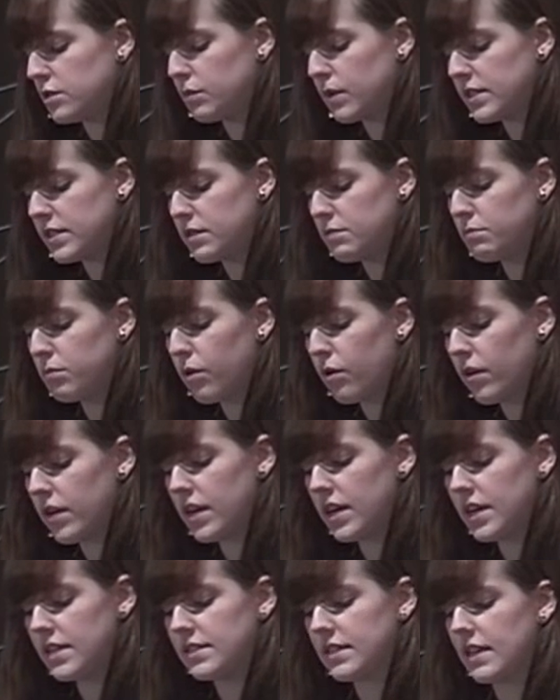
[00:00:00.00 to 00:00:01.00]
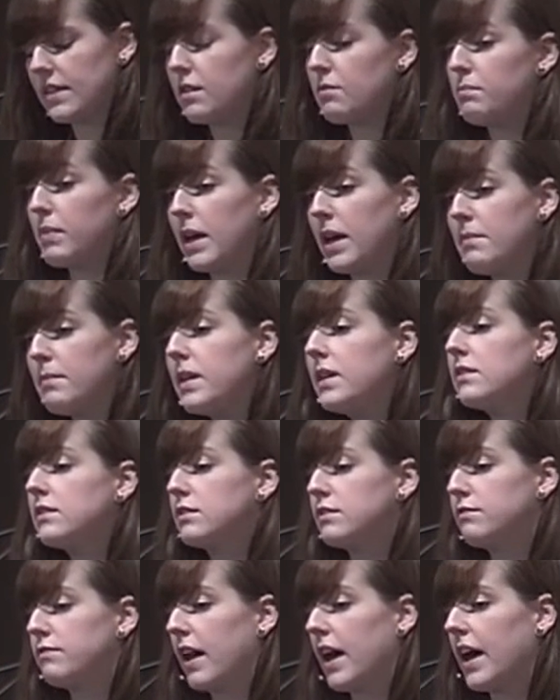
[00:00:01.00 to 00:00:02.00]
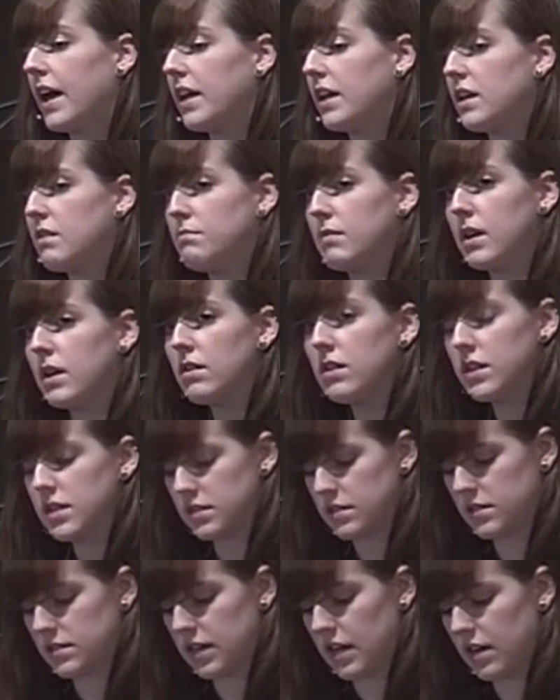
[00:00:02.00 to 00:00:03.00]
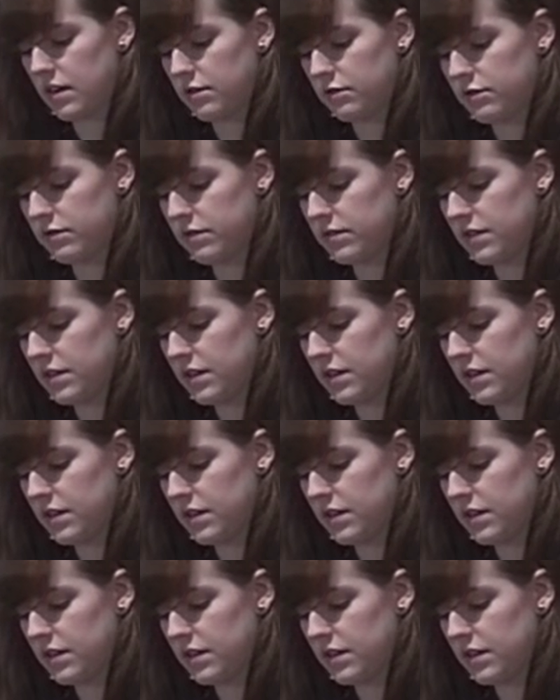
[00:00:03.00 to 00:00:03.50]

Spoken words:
What's important is that the baby is fine and Mary is safe.